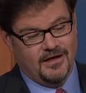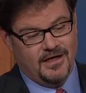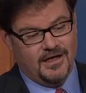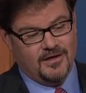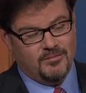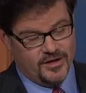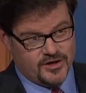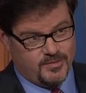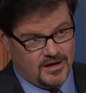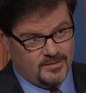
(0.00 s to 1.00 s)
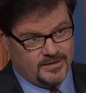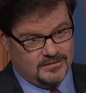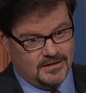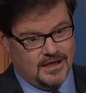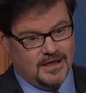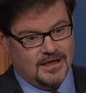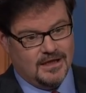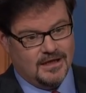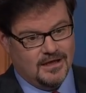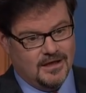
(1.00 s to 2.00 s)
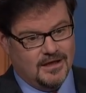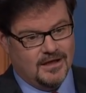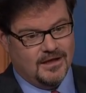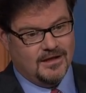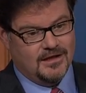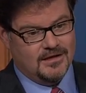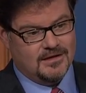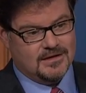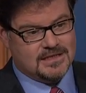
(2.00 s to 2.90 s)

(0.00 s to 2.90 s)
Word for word: in the British Parliament, uh, the, the